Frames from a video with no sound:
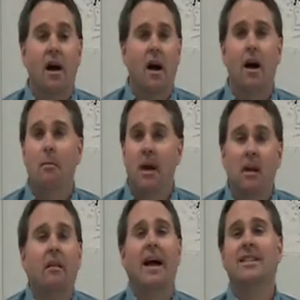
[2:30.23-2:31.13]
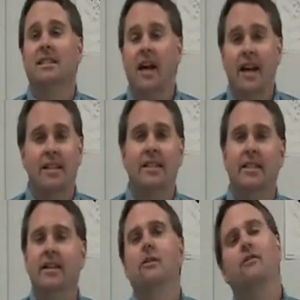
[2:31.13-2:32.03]
Glass-lined
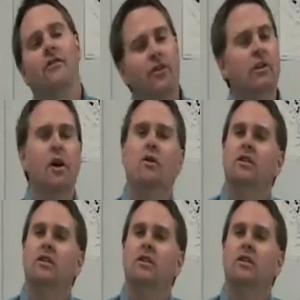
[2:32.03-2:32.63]
steel for the low